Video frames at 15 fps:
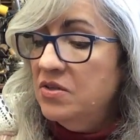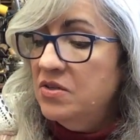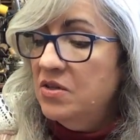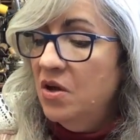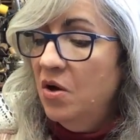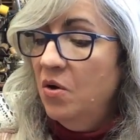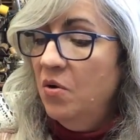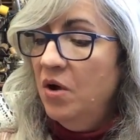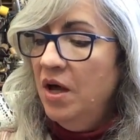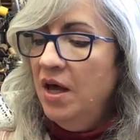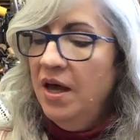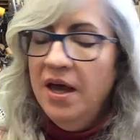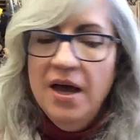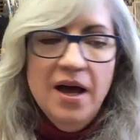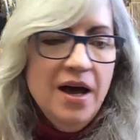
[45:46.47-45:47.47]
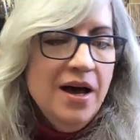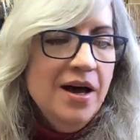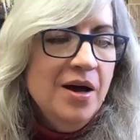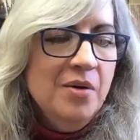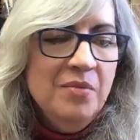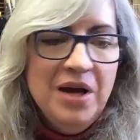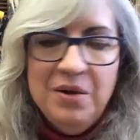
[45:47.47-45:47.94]
So
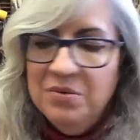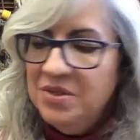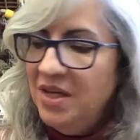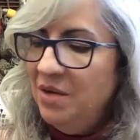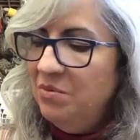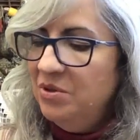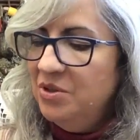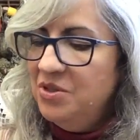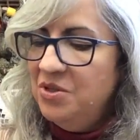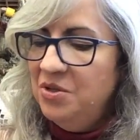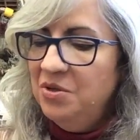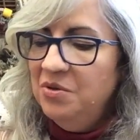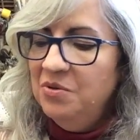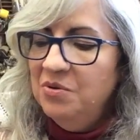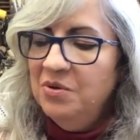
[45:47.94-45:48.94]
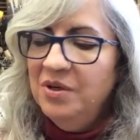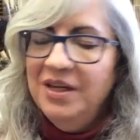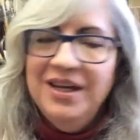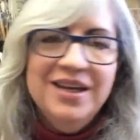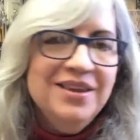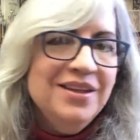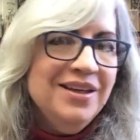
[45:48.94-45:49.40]
I was able to
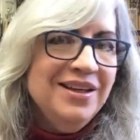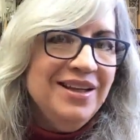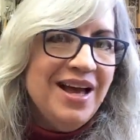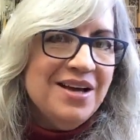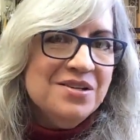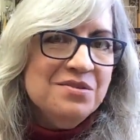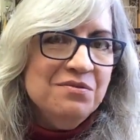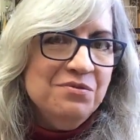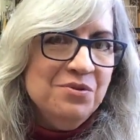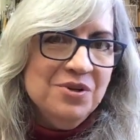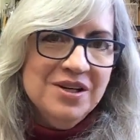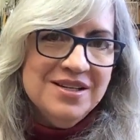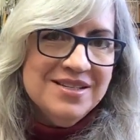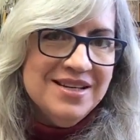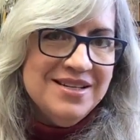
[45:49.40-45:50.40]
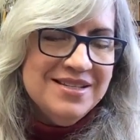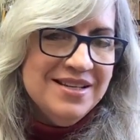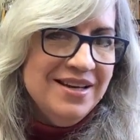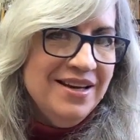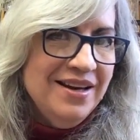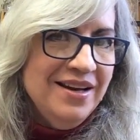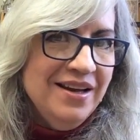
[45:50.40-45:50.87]
get the last 4, as I
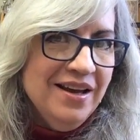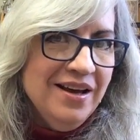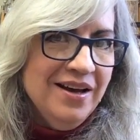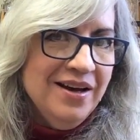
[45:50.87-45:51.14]
said,